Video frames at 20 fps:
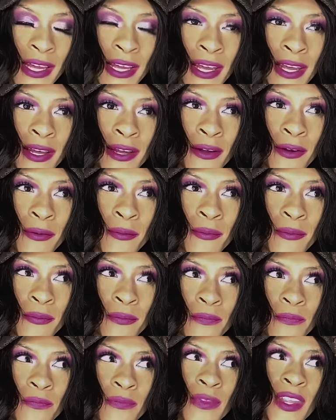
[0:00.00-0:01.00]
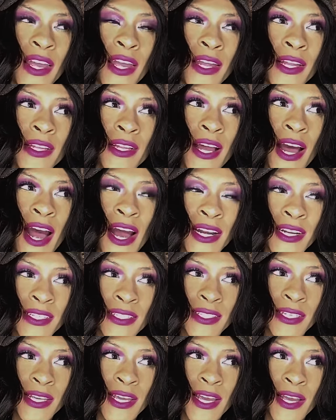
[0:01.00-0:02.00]
them. And
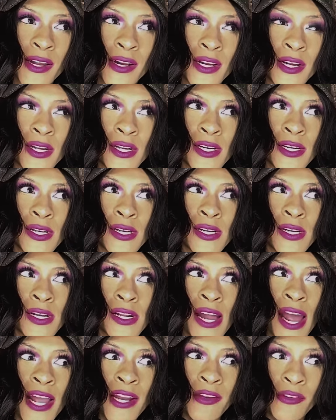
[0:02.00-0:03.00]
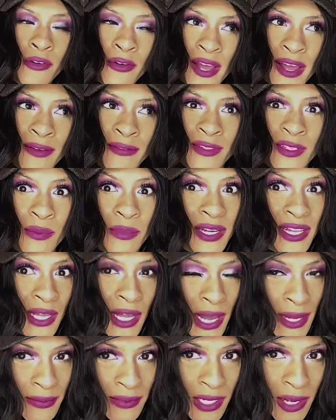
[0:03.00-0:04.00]
honestly, I do have some
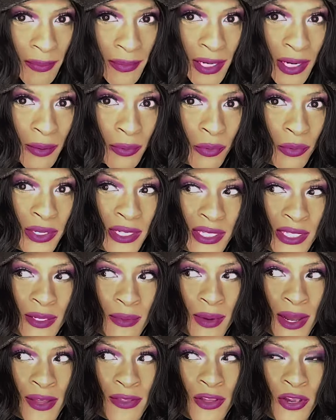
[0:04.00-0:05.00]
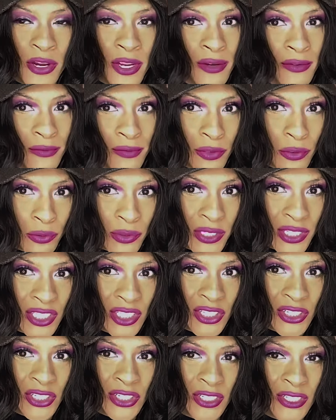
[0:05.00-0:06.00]
collabs coming up with some other
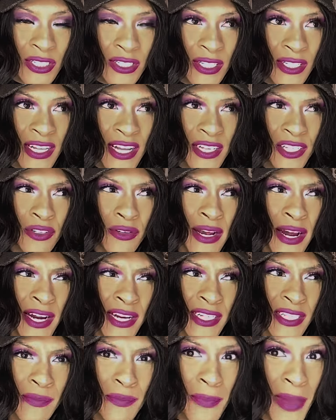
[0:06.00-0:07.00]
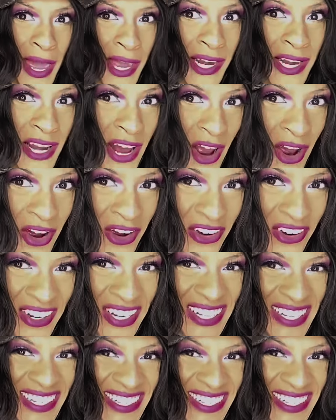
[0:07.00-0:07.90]
influencers that you guys may know.